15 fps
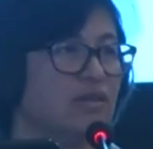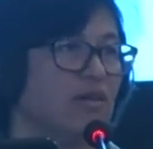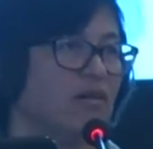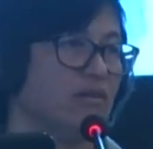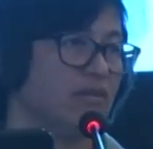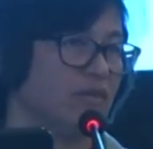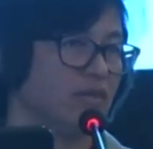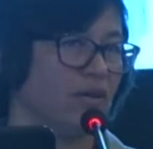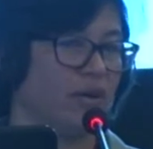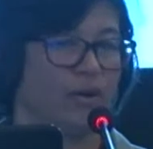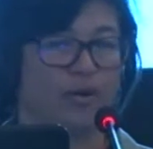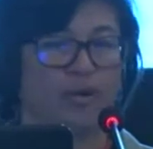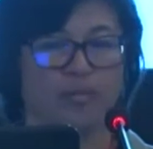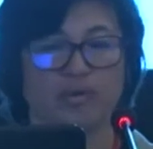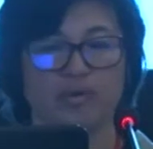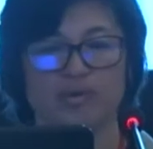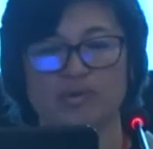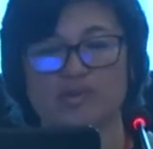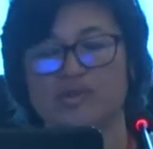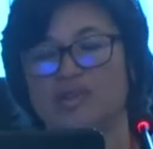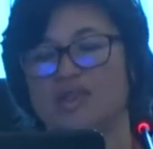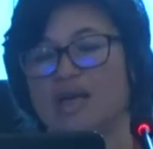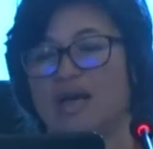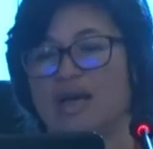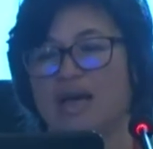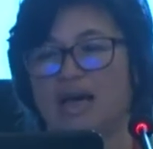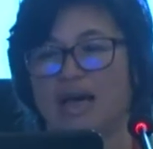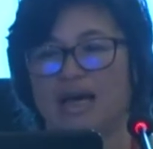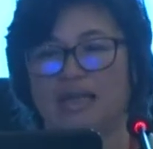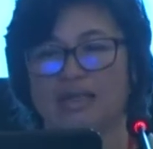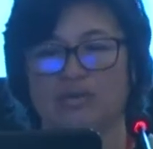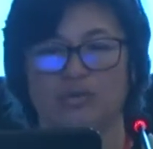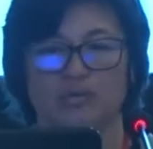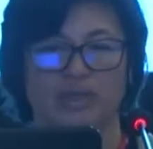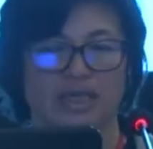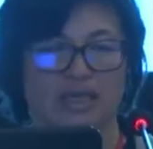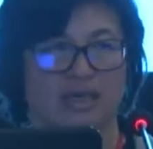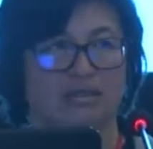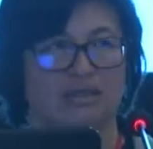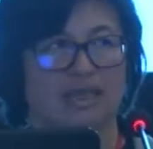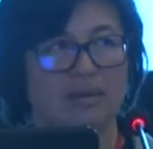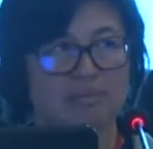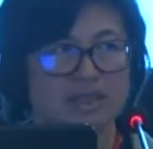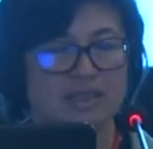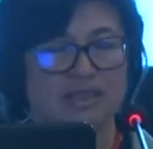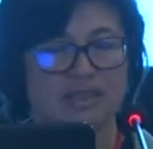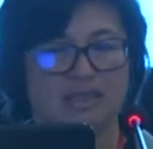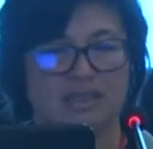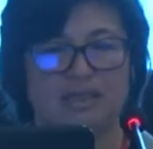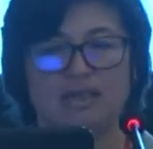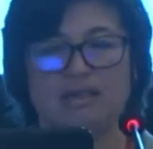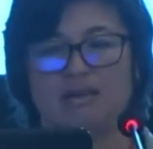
on herbals, and we adapted uh,